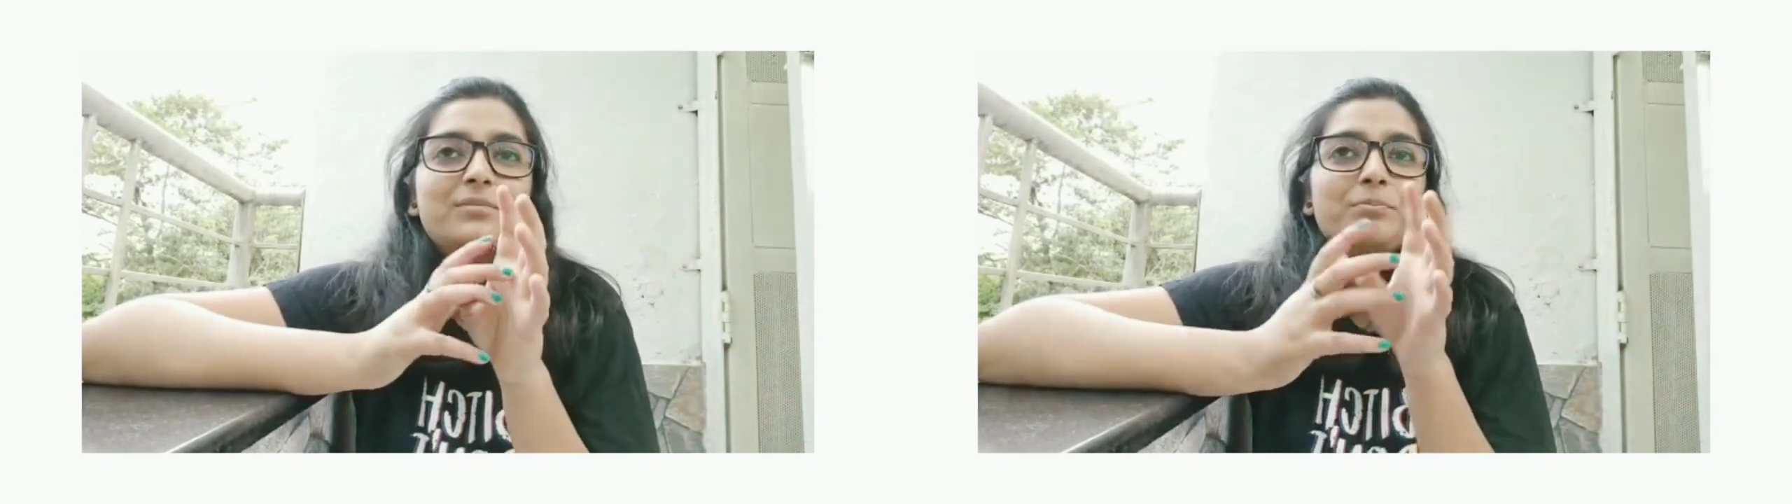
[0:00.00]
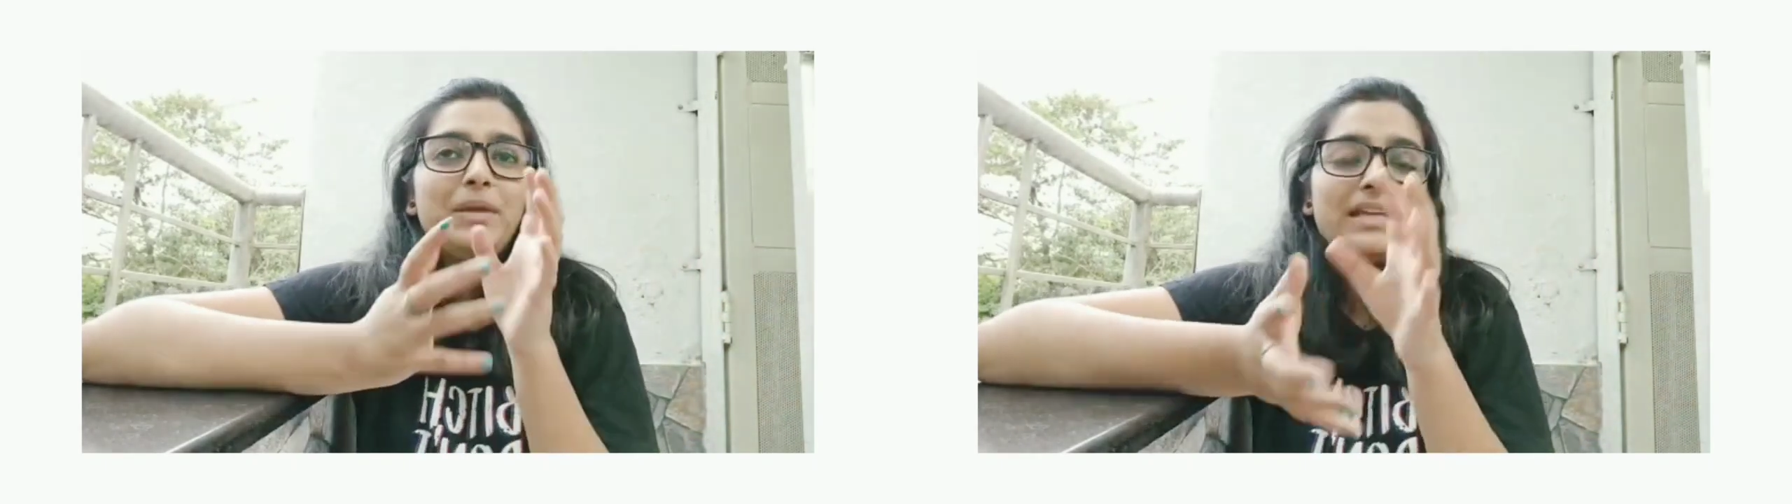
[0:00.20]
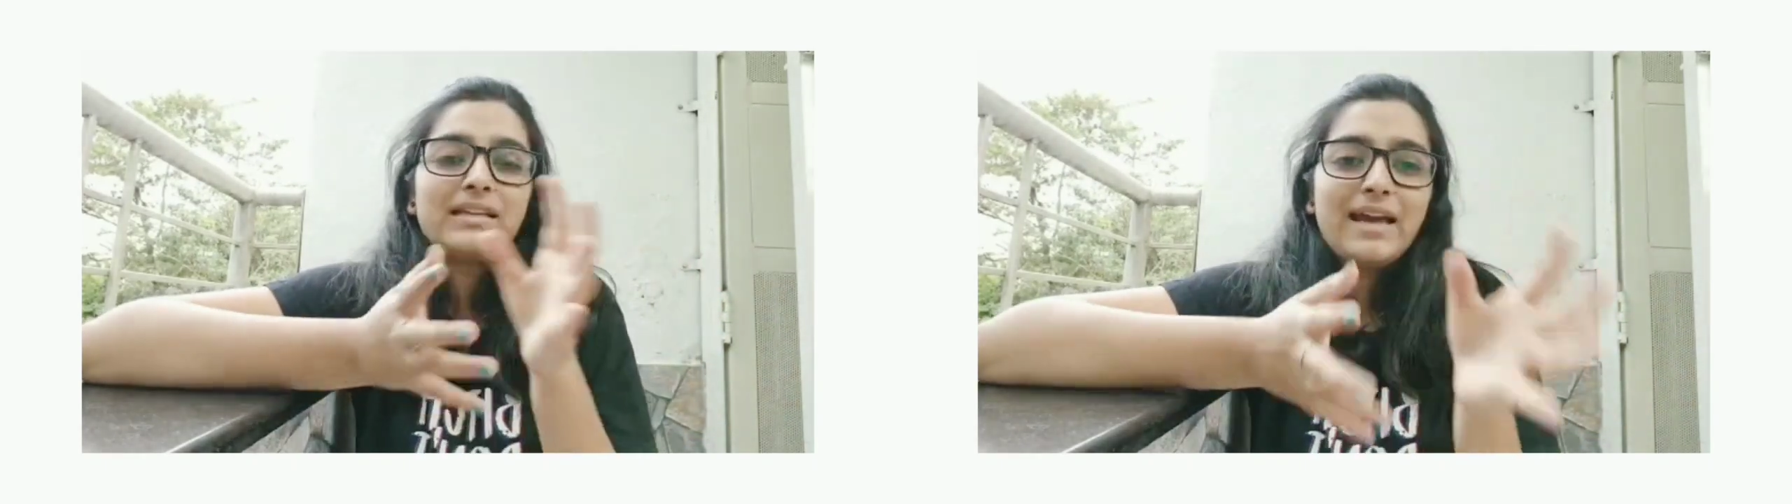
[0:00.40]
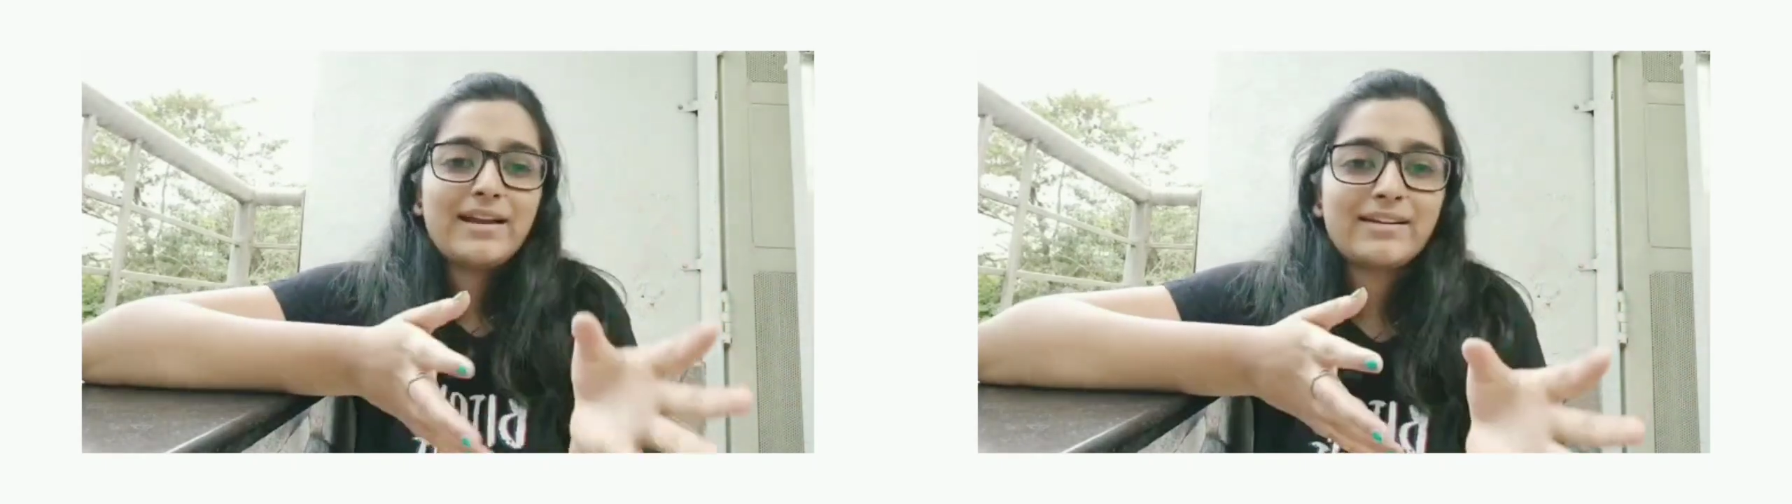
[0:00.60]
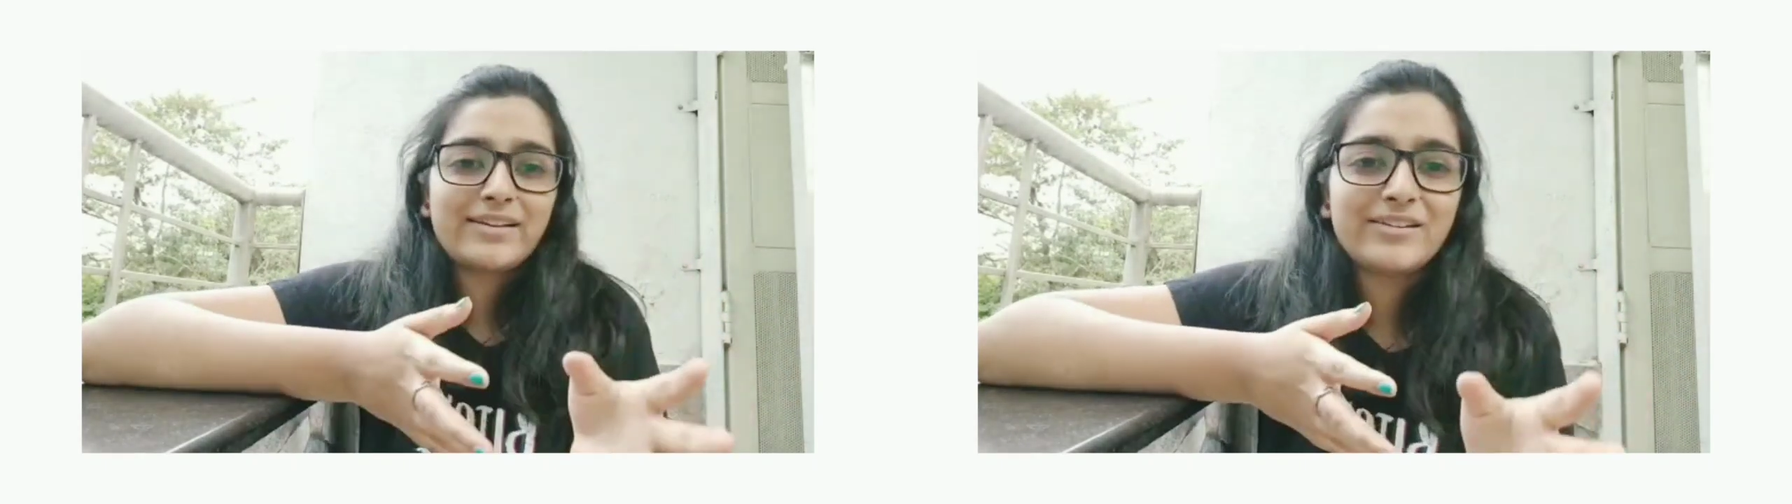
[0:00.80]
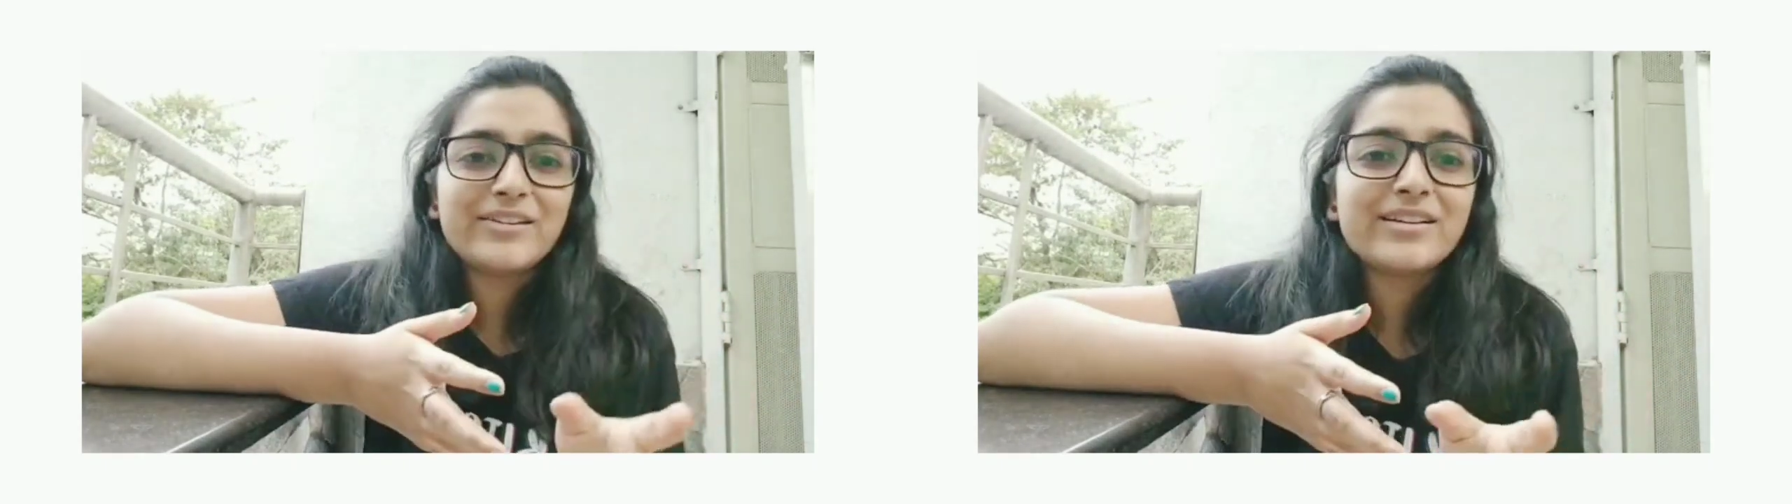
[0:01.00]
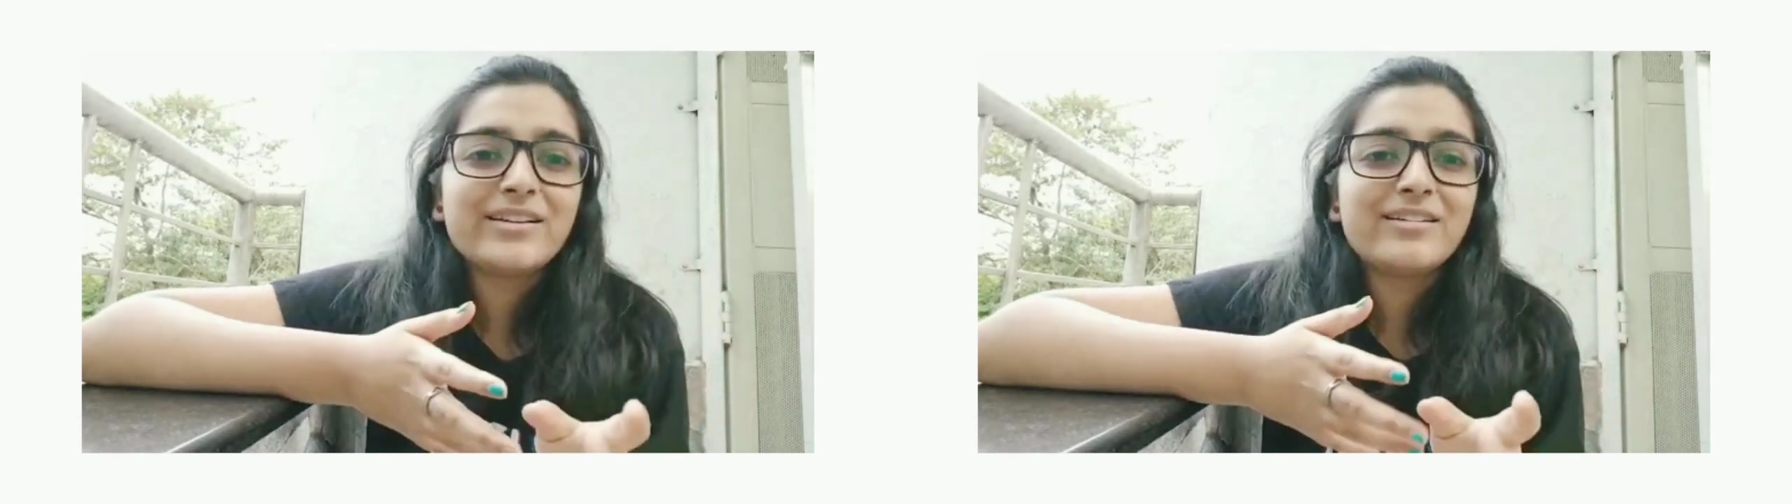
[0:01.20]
main character.